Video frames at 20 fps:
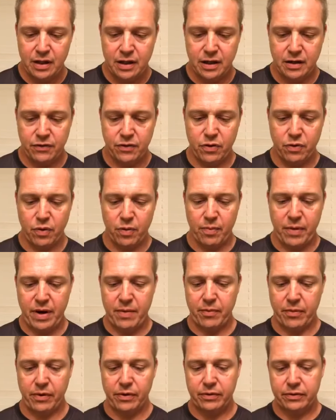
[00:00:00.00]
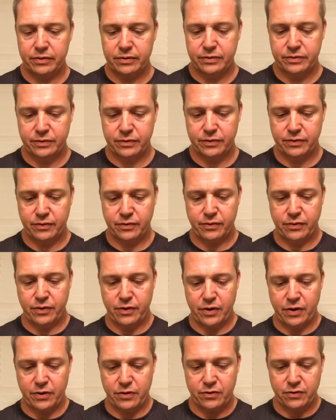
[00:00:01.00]
If you remember, for
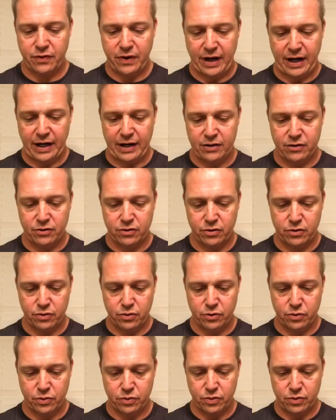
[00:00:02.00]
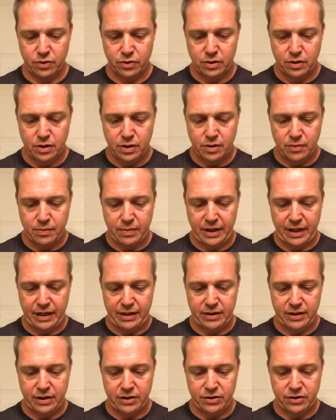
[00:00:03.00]
those fans who pay
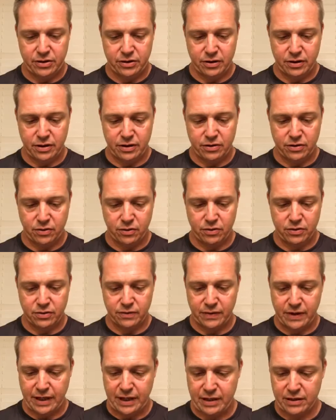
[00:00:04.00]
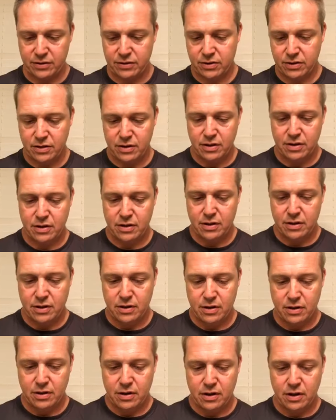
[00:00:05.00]
attention to these sorts of things,
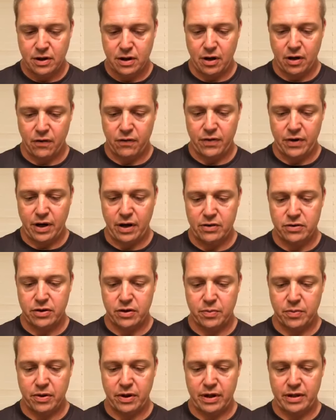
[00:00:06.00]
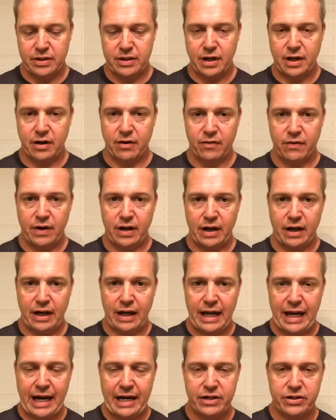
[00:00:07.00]
Coffee also played Taravella
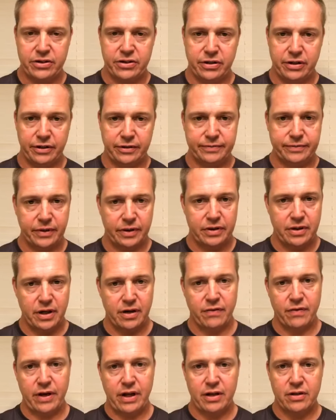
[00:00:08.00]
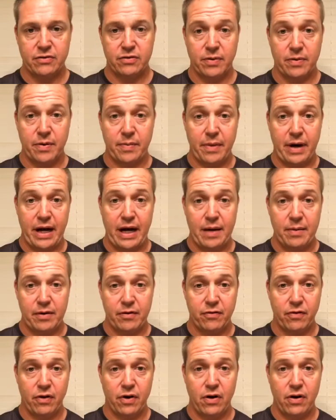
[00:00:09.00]
last year. Now, Taravella's from the Miami,
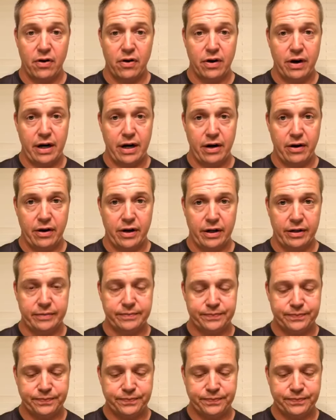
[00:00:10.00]
Florida area.